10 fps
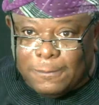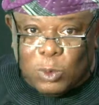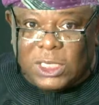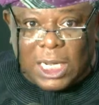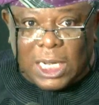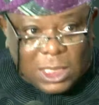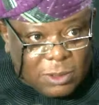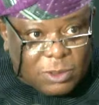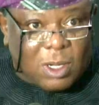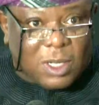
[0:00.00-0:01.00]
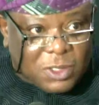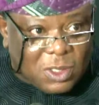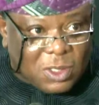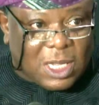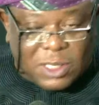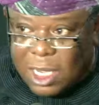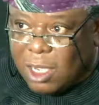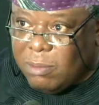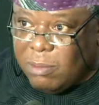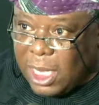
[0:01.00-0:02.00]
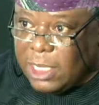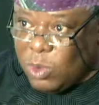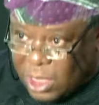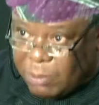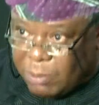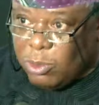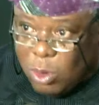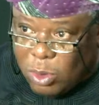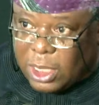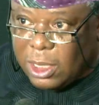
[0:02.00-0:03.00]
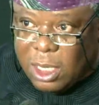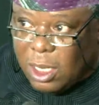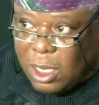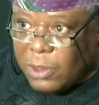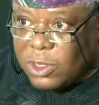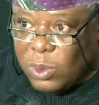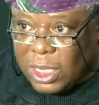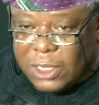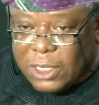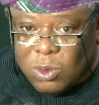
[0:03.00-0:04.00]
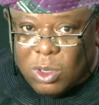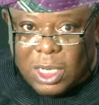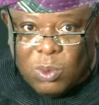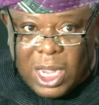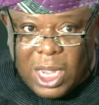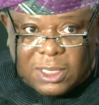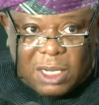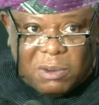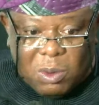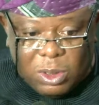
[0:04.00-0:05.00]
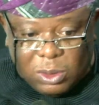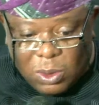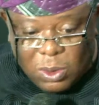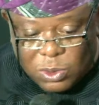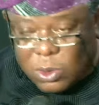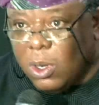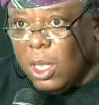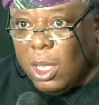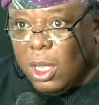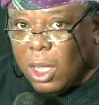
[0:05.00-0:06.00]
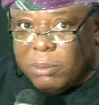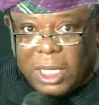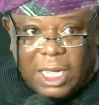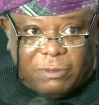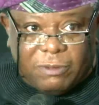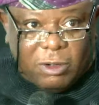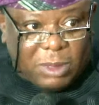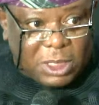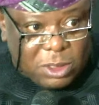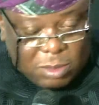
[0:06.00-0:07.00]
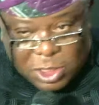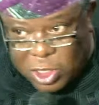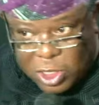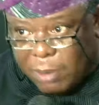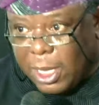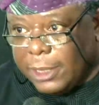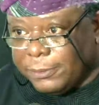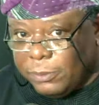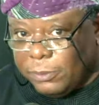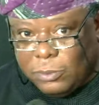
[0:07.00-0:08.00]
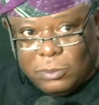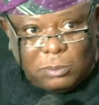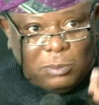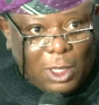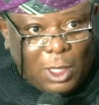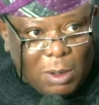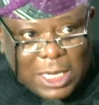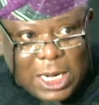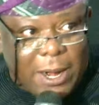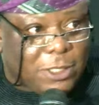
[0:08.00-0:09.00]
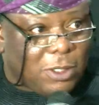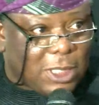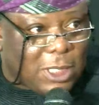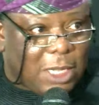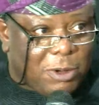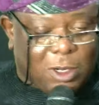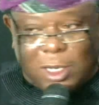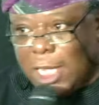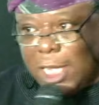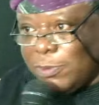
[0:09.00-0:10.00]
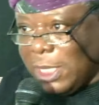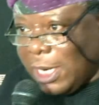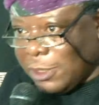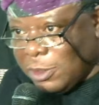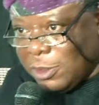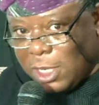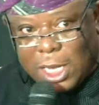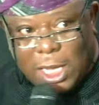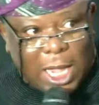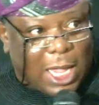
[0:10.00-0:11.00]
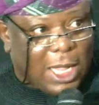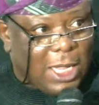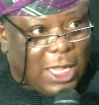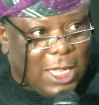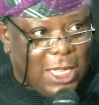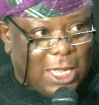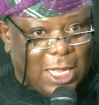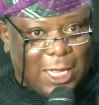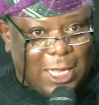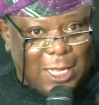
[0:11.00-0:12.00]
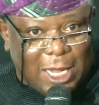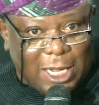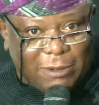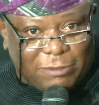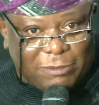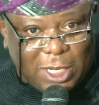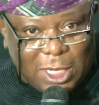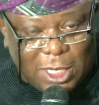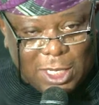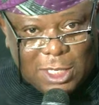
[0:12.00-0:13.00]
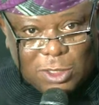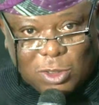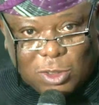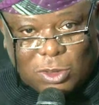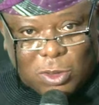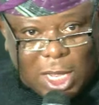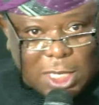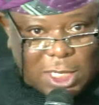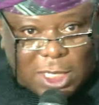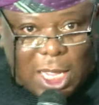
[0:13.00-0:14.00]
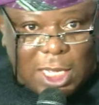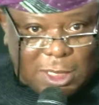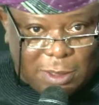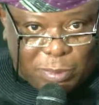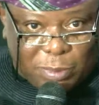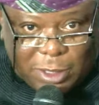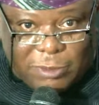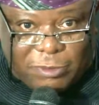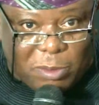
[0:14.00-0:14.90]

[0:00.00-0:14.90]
We take the successes as they come, and we keep going until we get to where exactly we want to go. So on behalf of my chairman, my directors, and let me recognize my directors that are here. I have Tony Atta is in person from